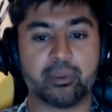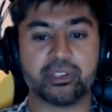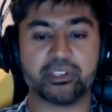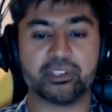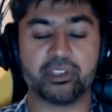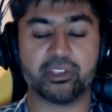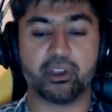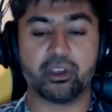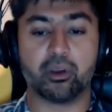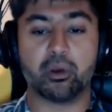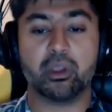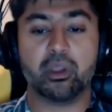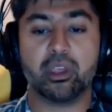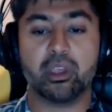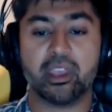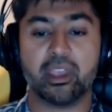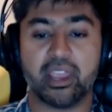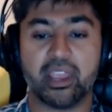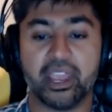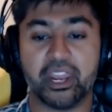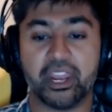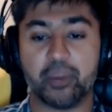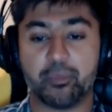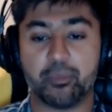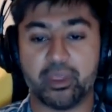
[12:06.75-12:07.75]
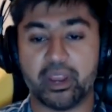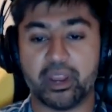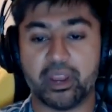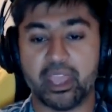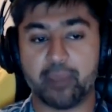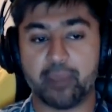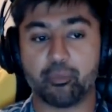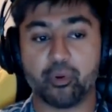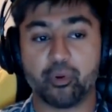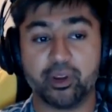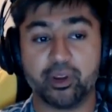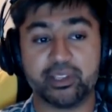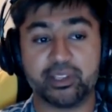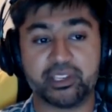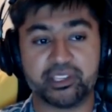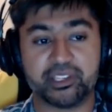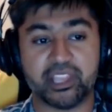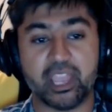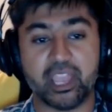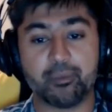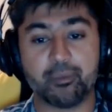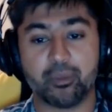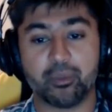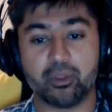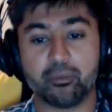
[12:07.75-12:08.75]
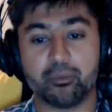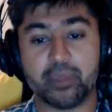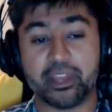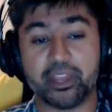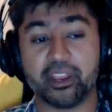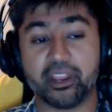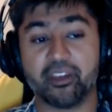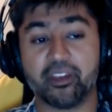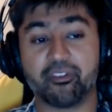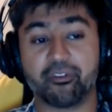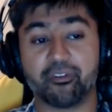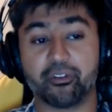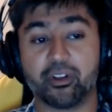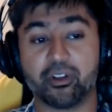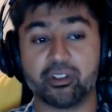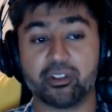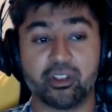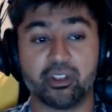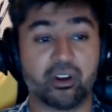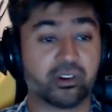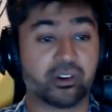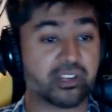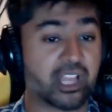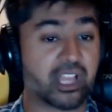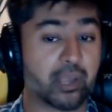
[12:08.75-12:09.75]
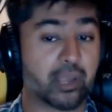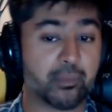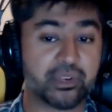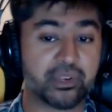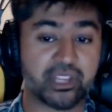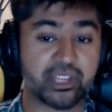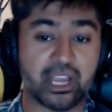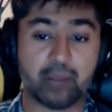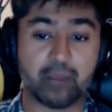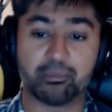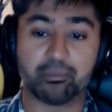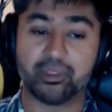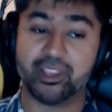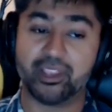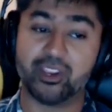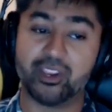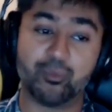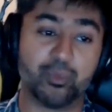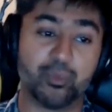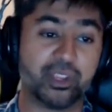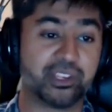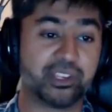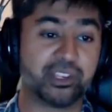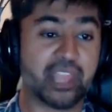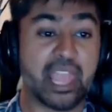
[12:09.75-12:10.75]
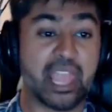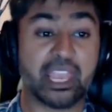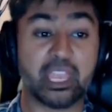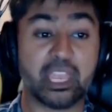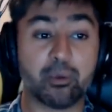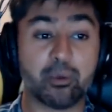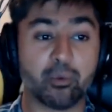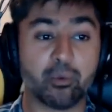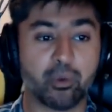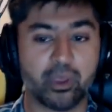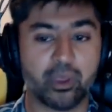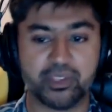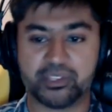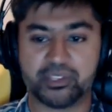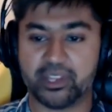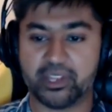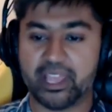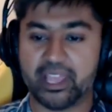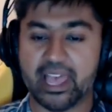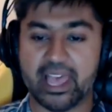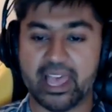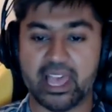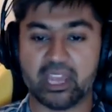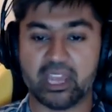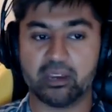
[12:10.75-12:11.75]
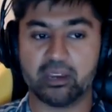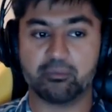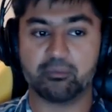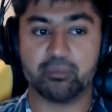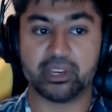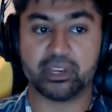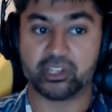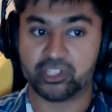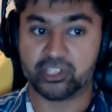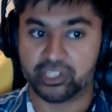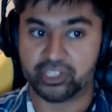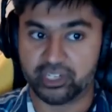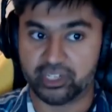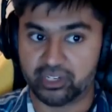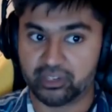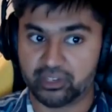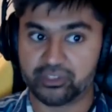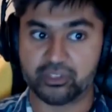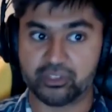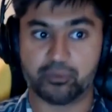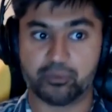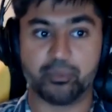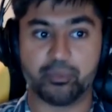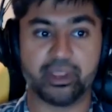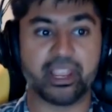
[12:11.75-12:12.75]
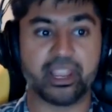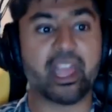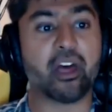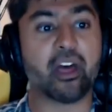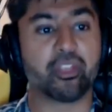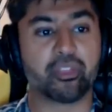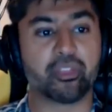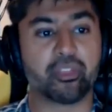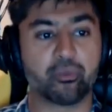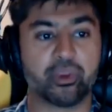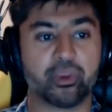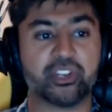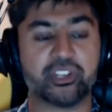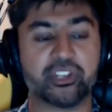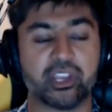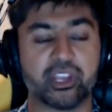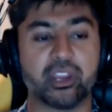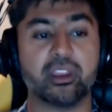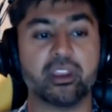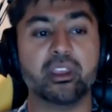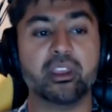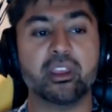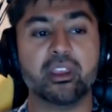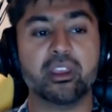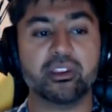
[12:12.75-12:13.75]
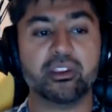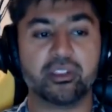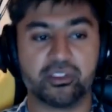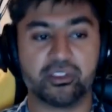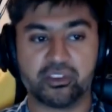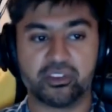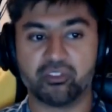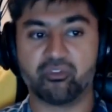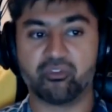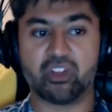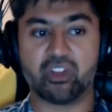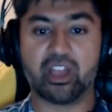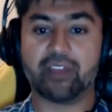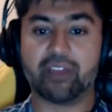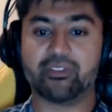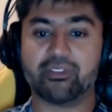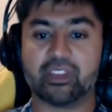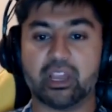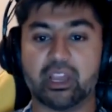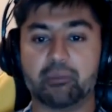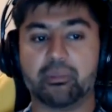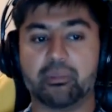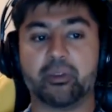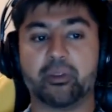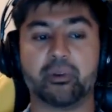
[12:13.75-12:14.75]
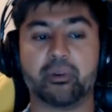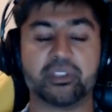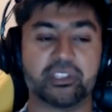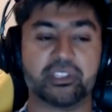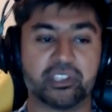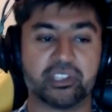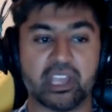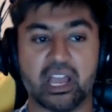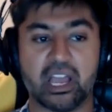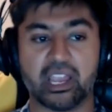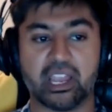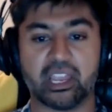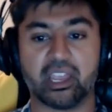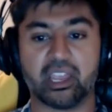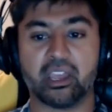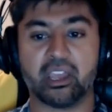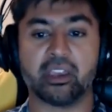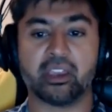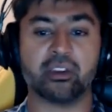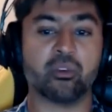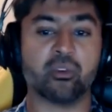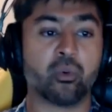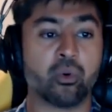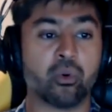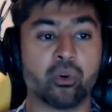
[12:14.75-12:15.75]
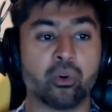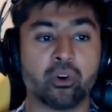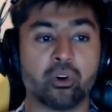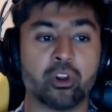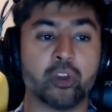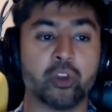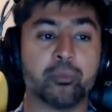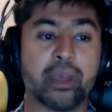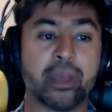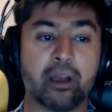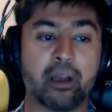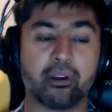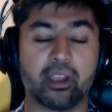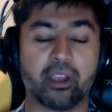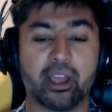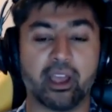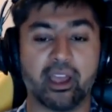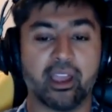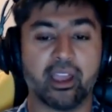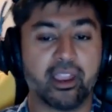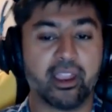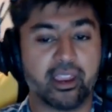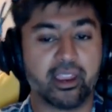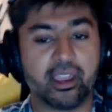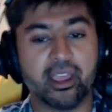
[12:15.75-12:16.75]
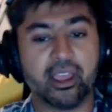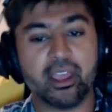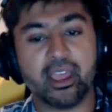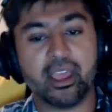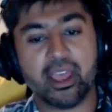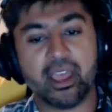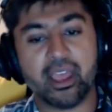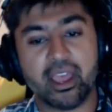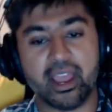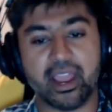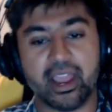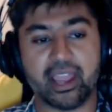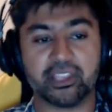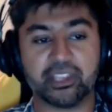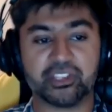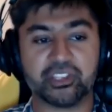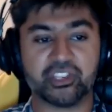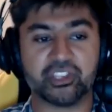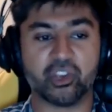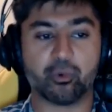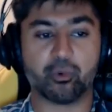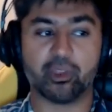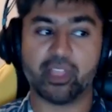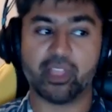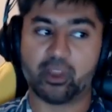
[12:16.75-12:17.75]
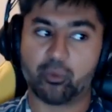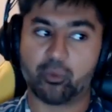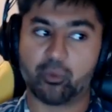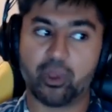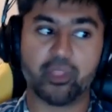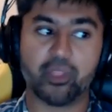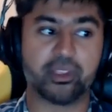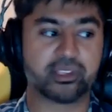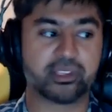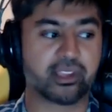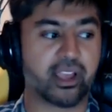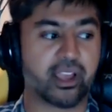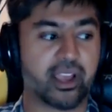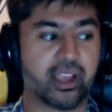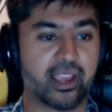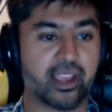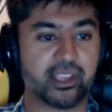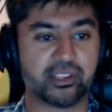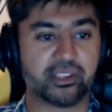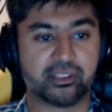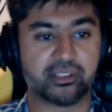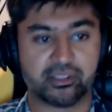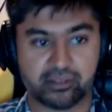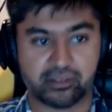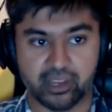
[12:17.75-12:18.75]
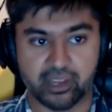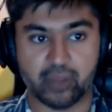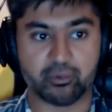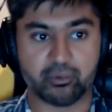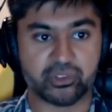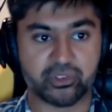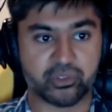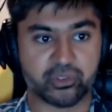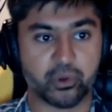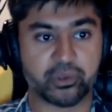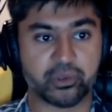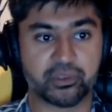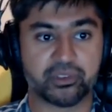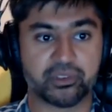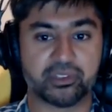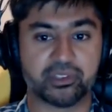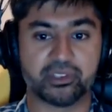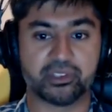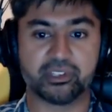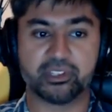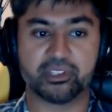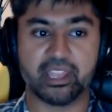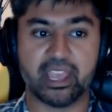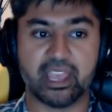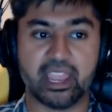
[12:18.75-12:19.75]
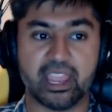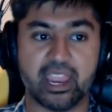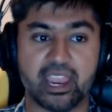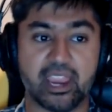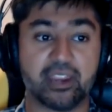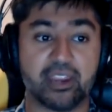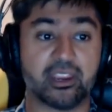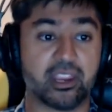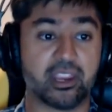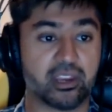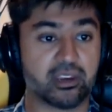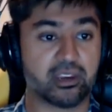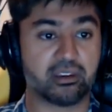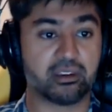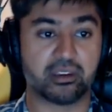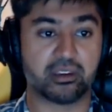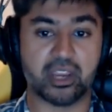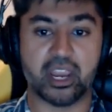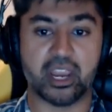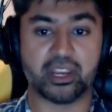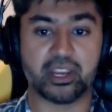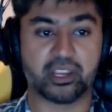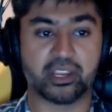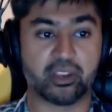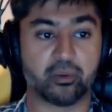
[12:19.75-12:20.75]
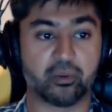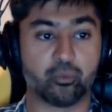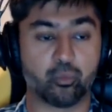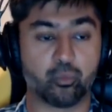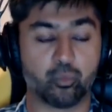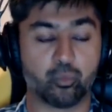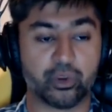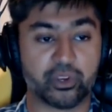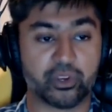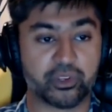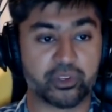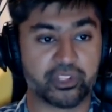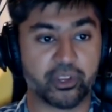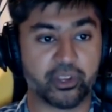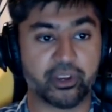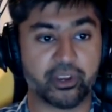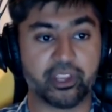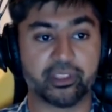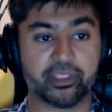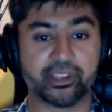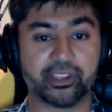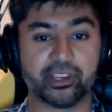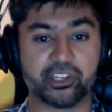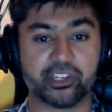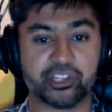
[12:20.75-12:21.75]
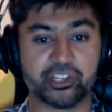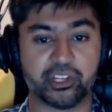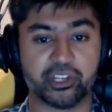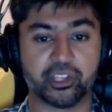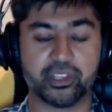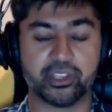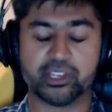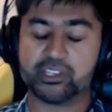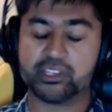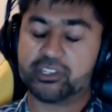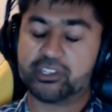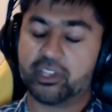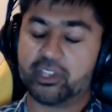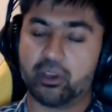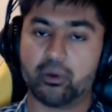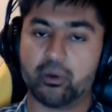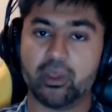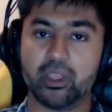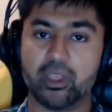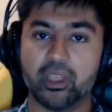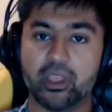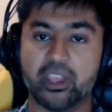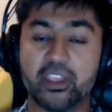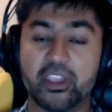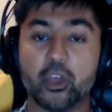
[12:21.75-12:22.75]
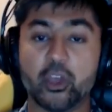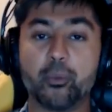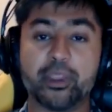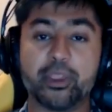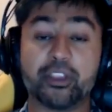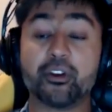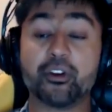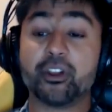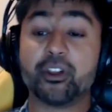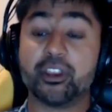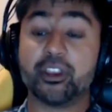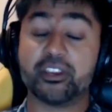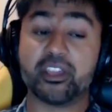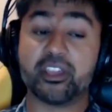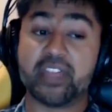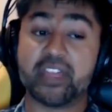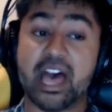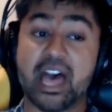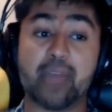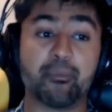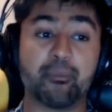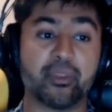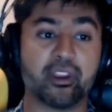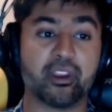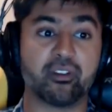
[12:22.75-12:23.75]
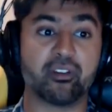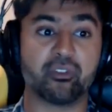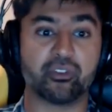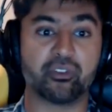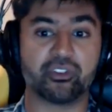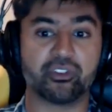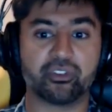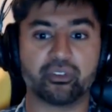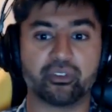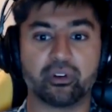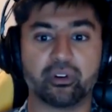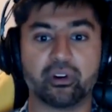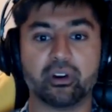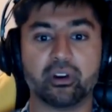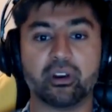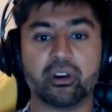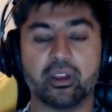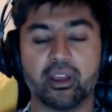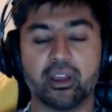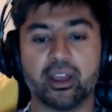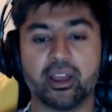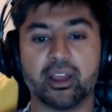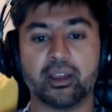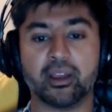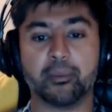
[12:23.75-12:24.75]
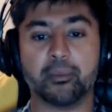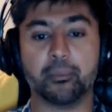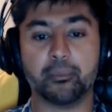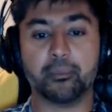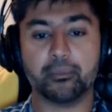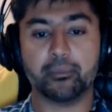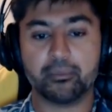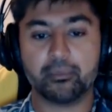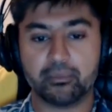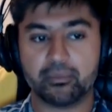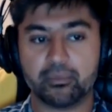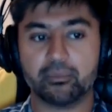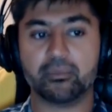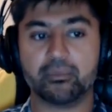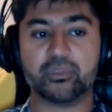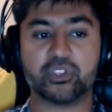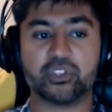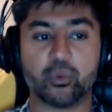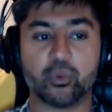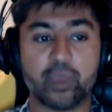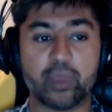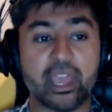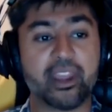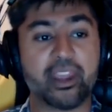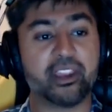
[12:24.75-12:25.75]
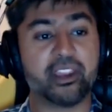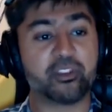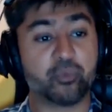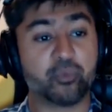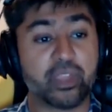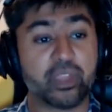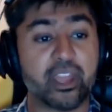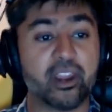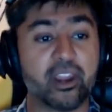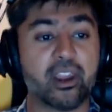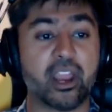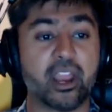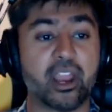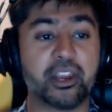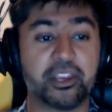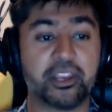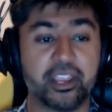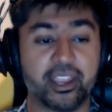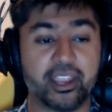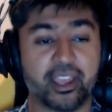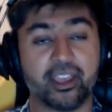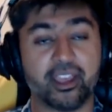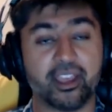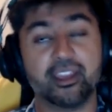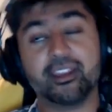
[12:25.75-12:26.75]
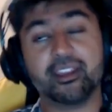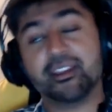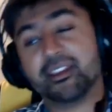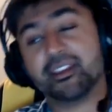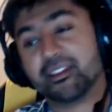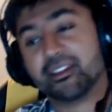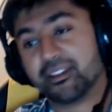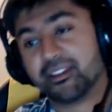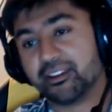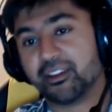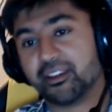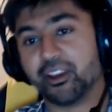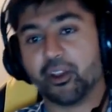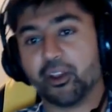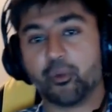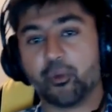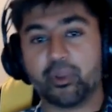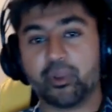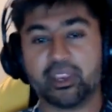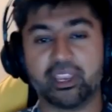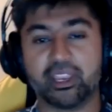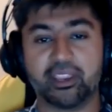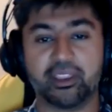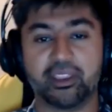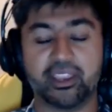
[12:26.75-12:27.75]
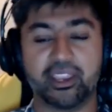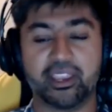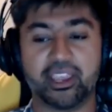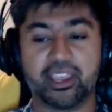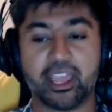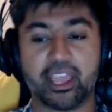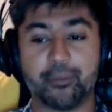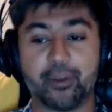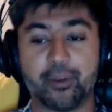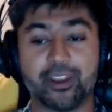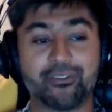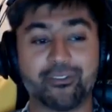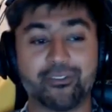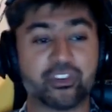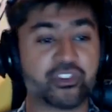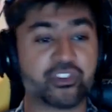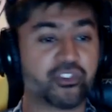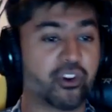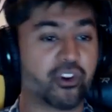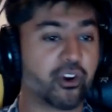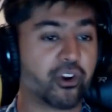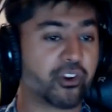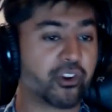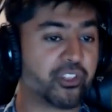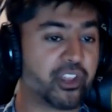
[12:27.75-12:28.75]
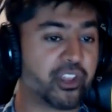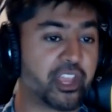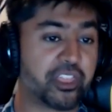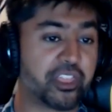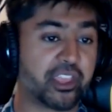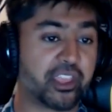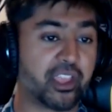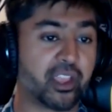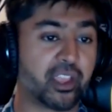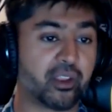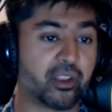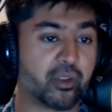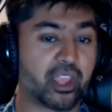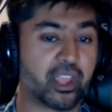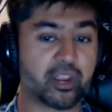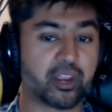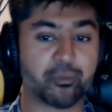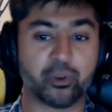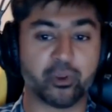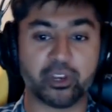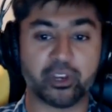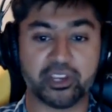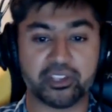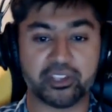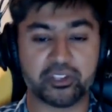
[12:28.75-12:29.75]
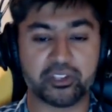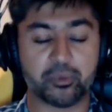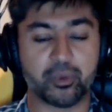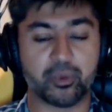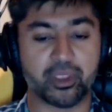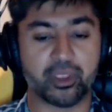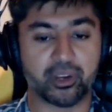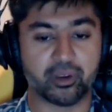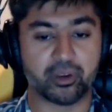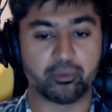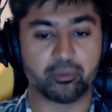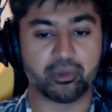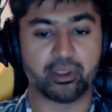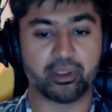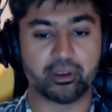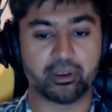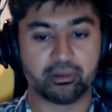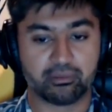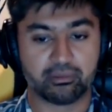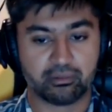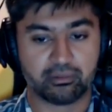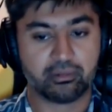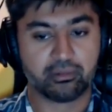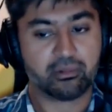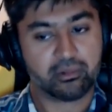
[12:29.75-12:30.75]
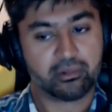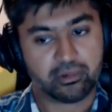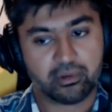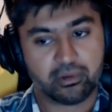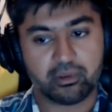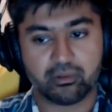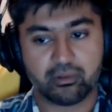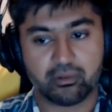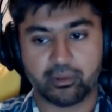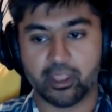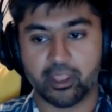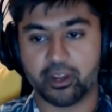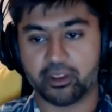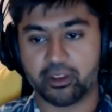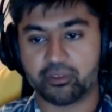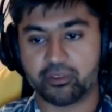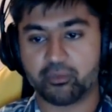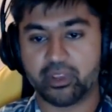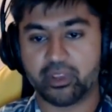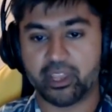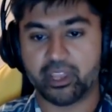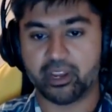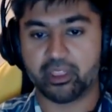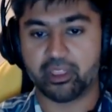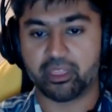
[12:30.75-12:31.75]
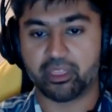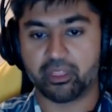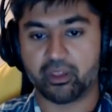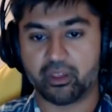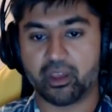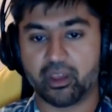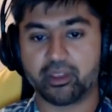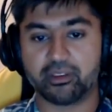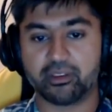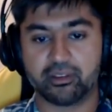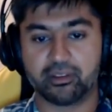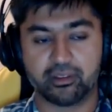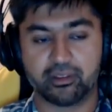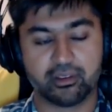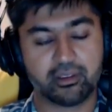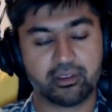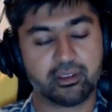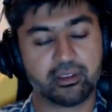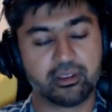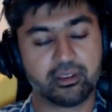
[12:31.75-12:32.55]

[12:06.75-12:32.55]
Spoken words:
And so it had been a pretty stable meta for a long time in top lane of big tanky boys that had big shields or big health regen to survive top lane, right? Sion, Ornn, Maokai. And so we're like, well, this guy has got resourceless sustain and can reduce their healing and shielding, so he'll be good into that meta for sure. So we had an idea, he came out even stronger than I think anyone anticipated, but we had a thought.